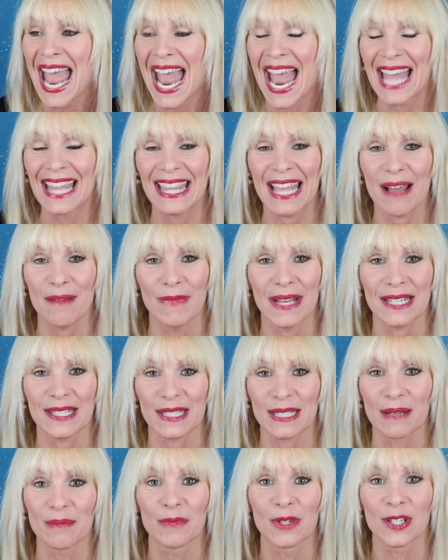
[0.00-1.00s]
and that
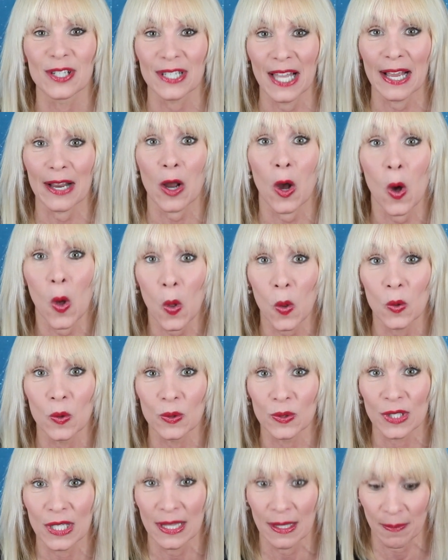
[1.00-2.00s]
makes them look like
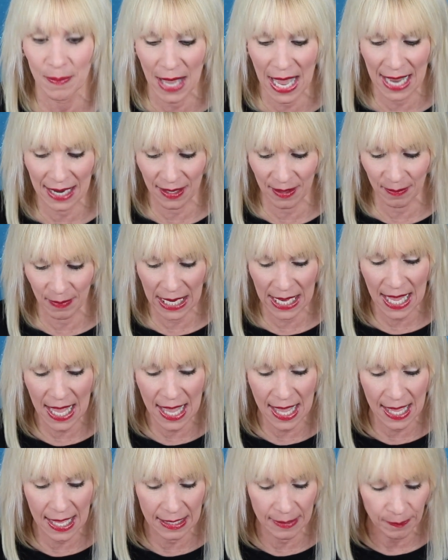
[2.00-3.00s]
holes in the back of my
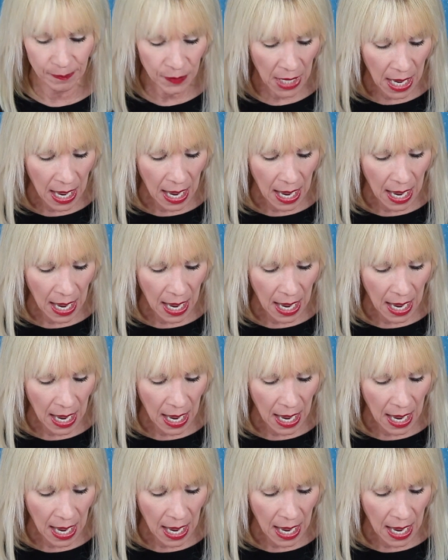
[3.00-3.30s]
head.